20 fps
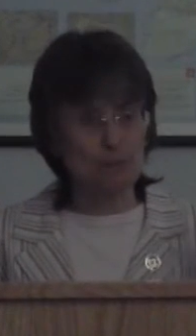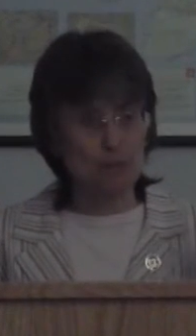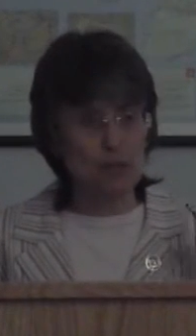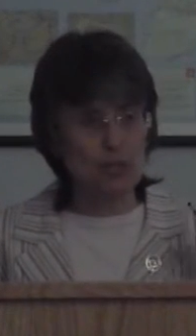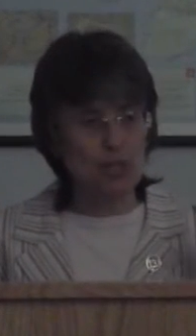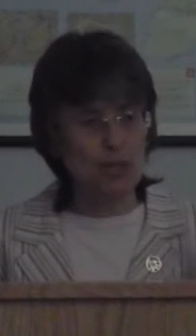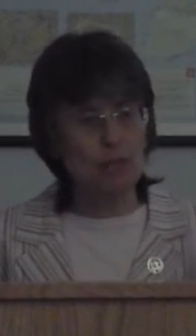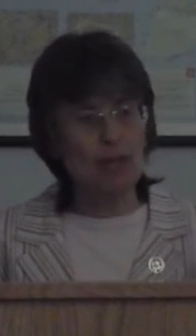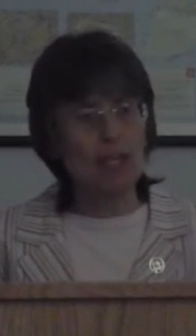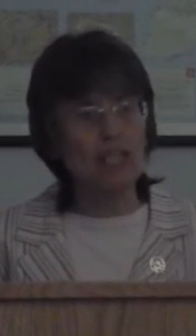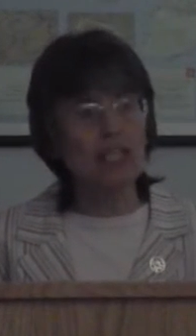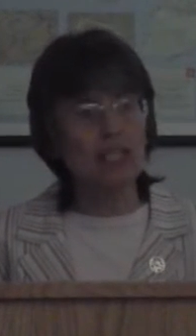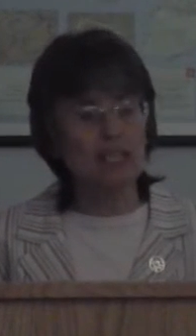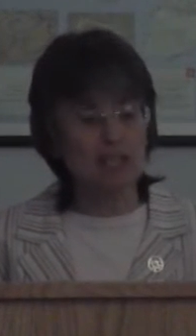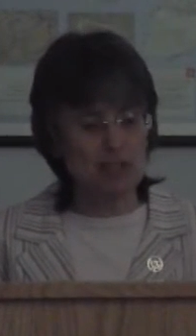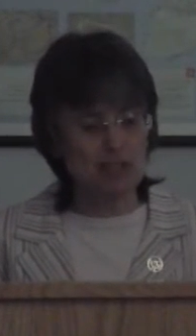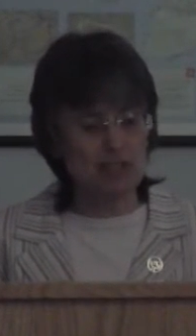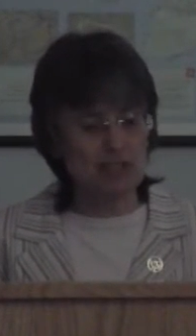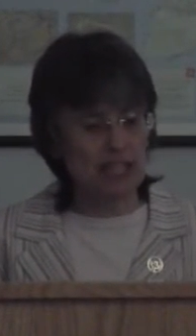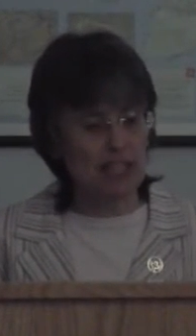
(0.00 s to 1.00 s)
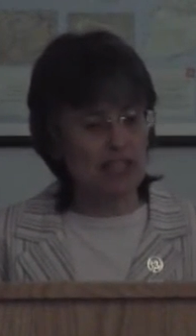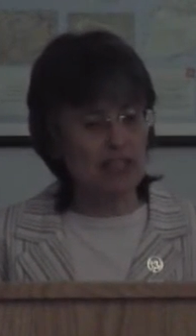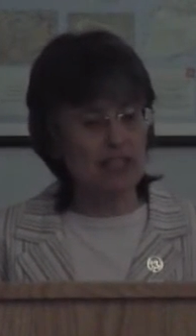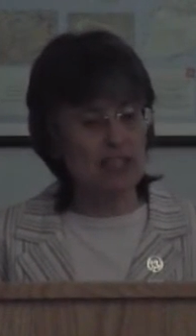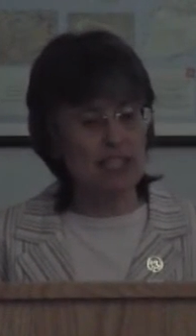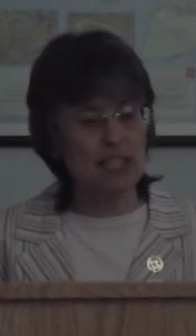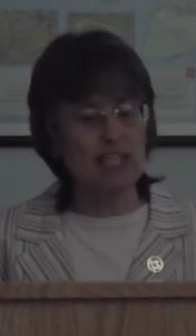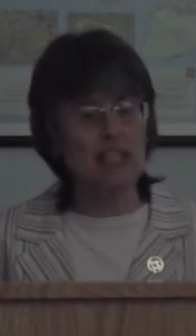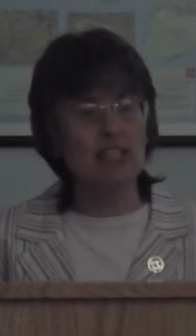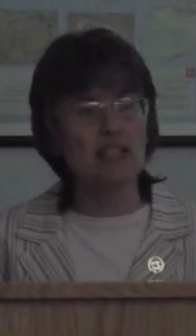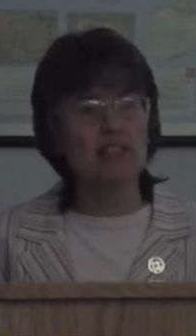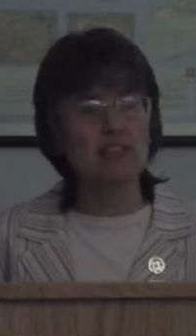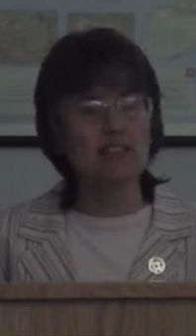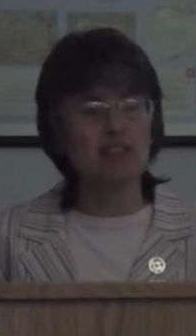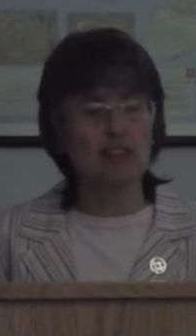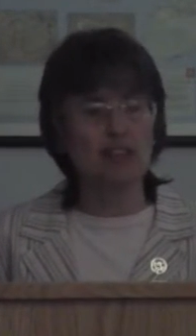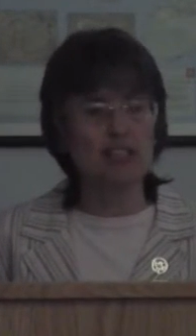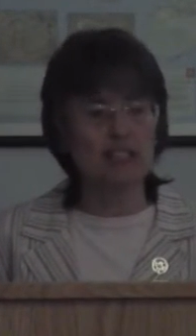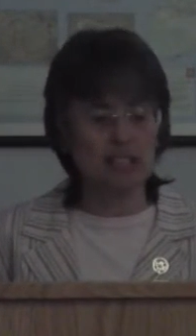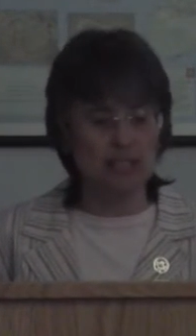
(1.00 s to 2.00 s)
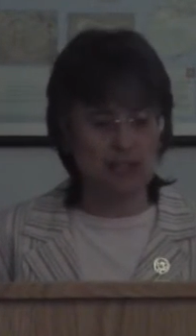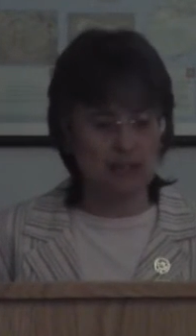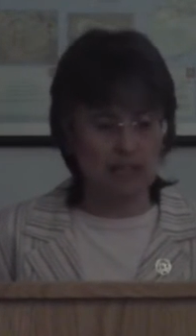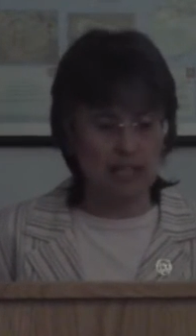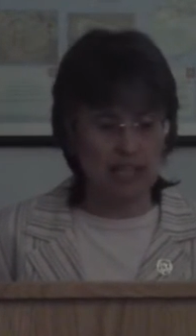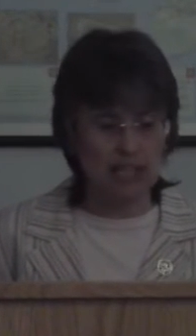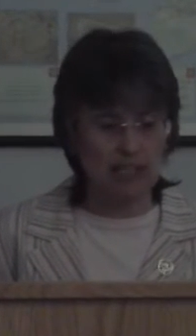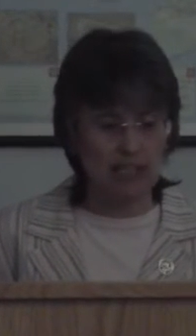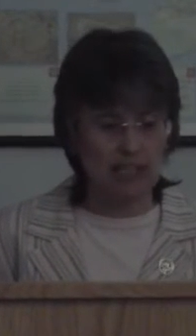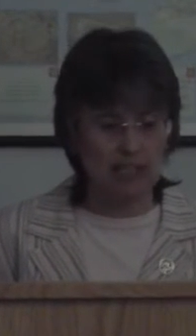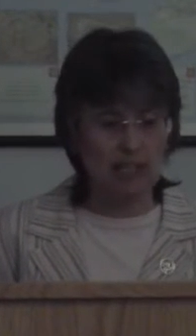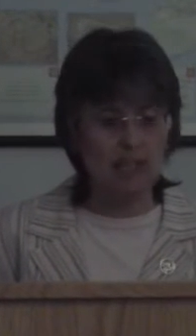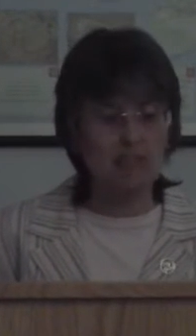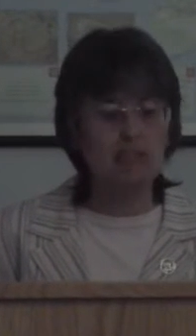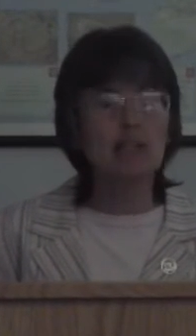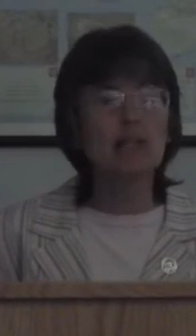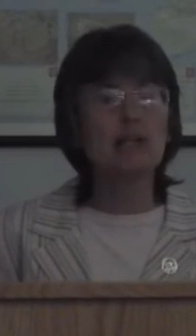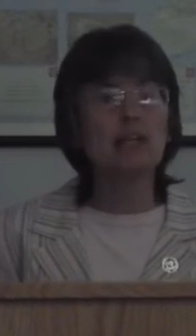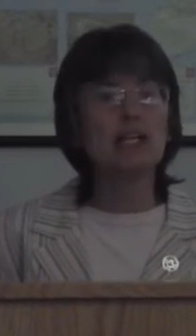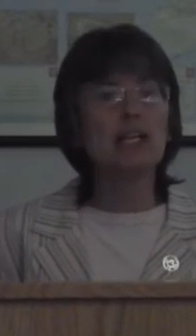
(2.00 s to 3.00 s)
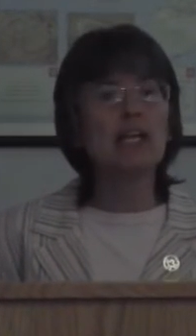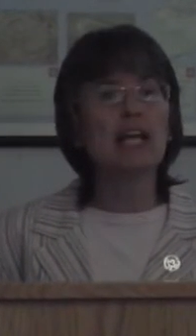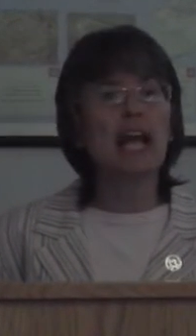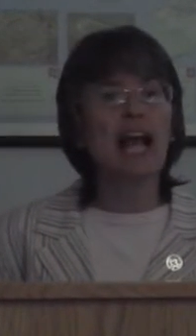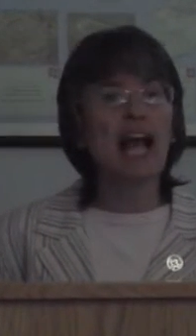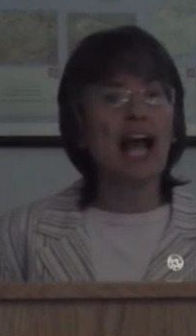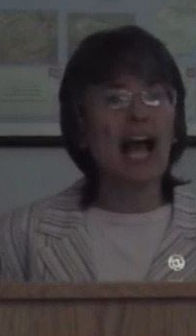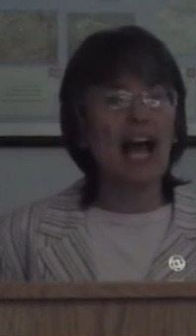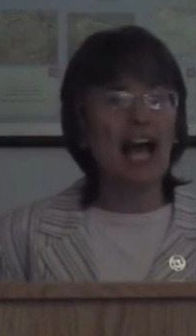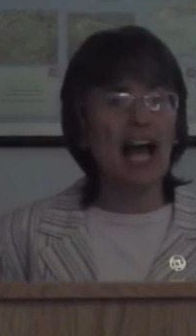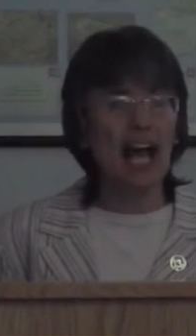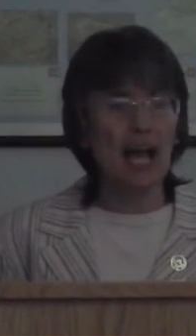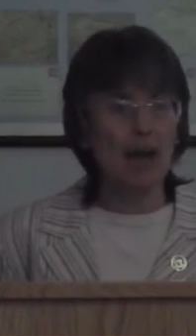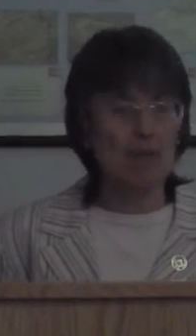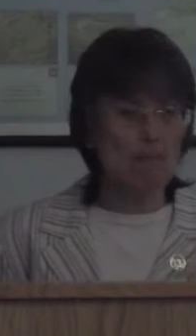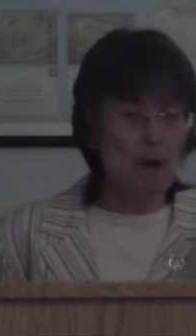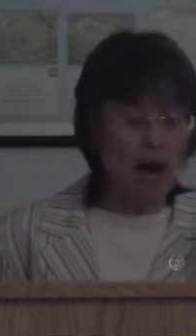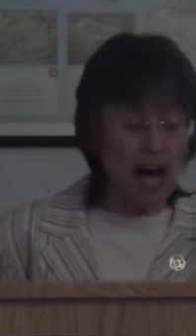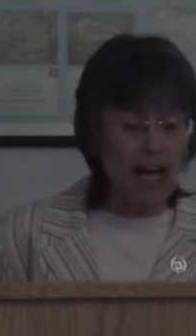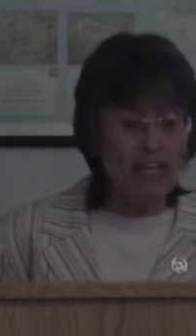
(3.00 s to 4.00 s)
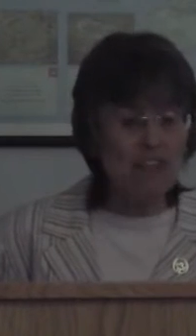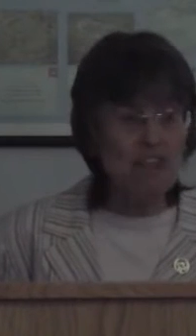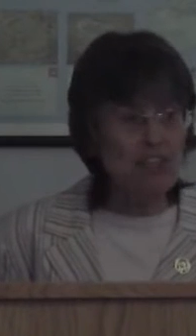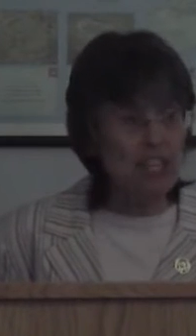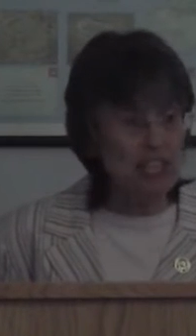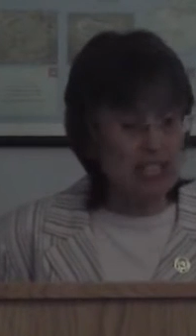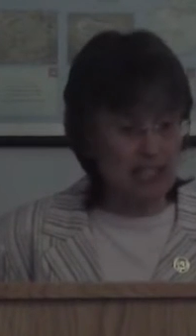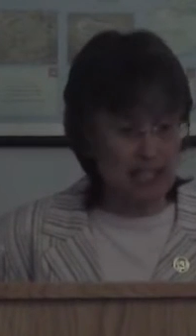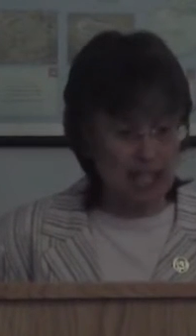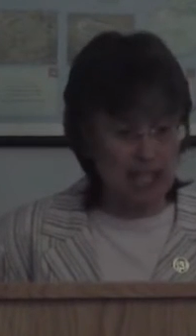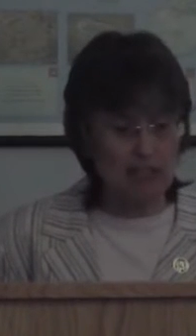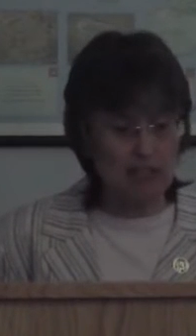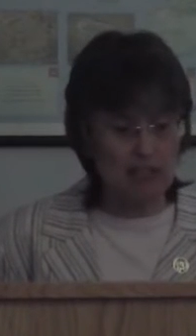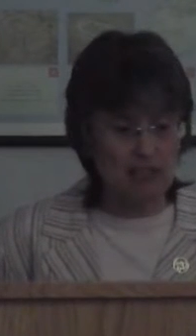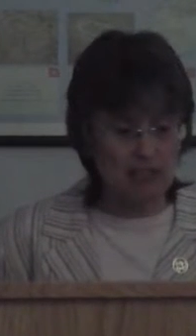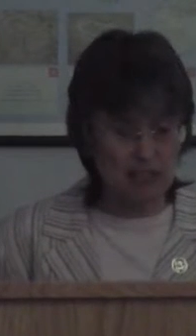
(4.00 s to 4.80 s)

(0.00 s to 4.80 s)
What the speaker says: which I'm making, is that the Historic Towns Atlas, I think, lends